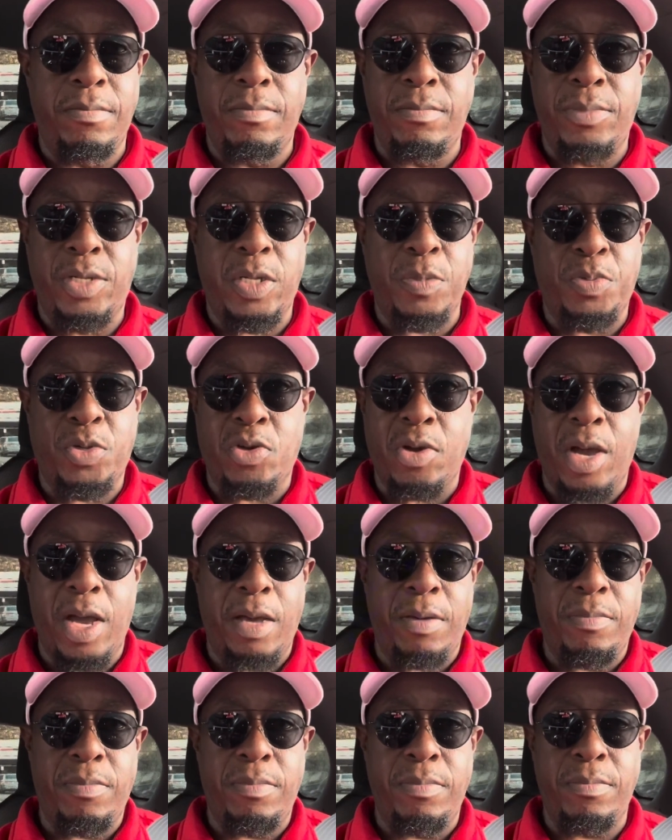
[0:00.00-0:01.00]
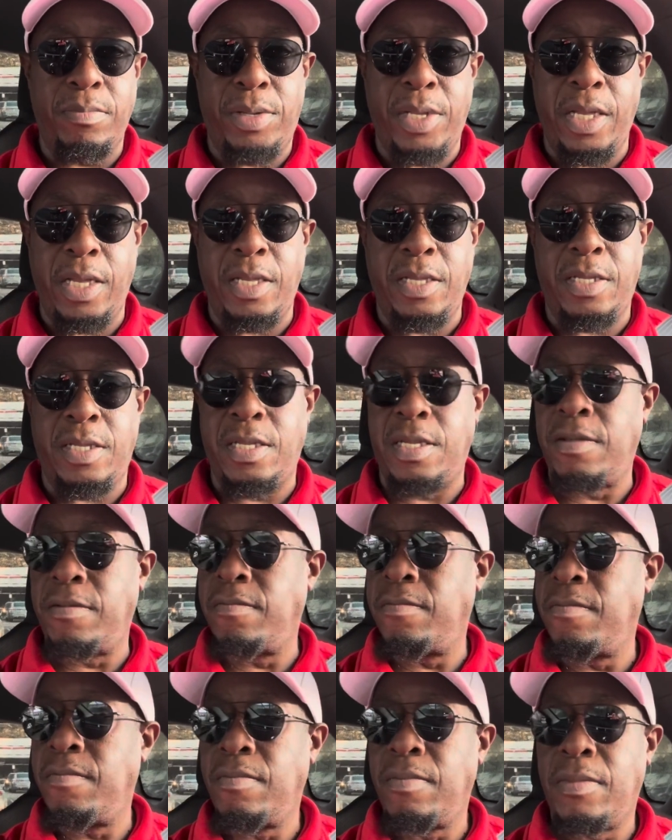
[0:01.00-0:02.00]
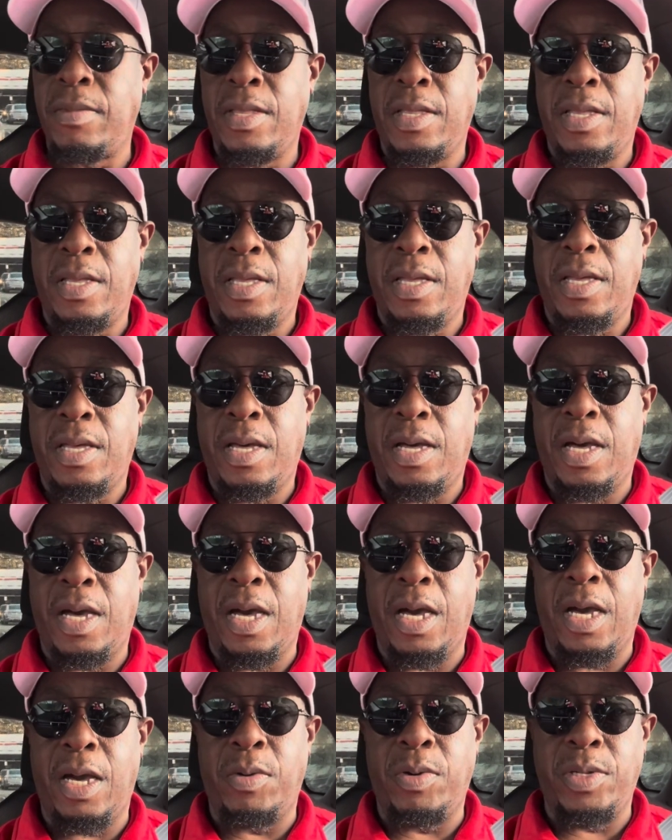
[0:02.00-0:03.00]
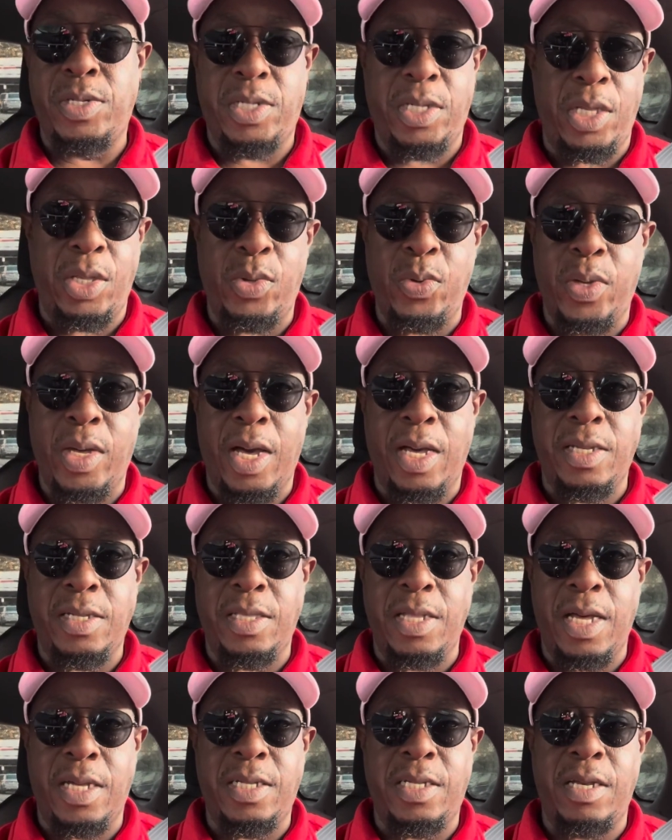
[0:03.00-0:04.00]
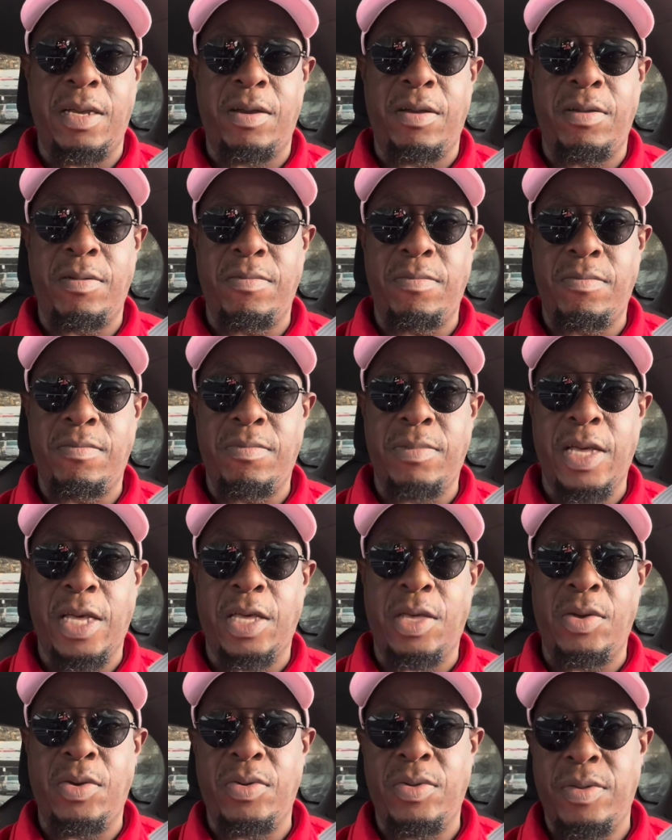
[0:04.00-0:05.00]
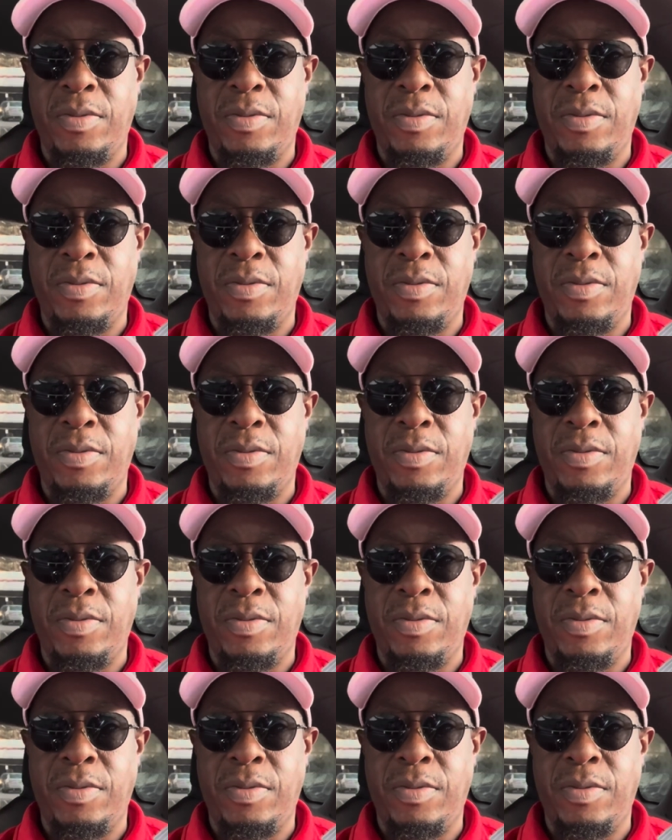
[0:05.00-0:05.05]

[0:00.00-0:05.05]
Subscribe, please. I will see you guys next year. Thank you.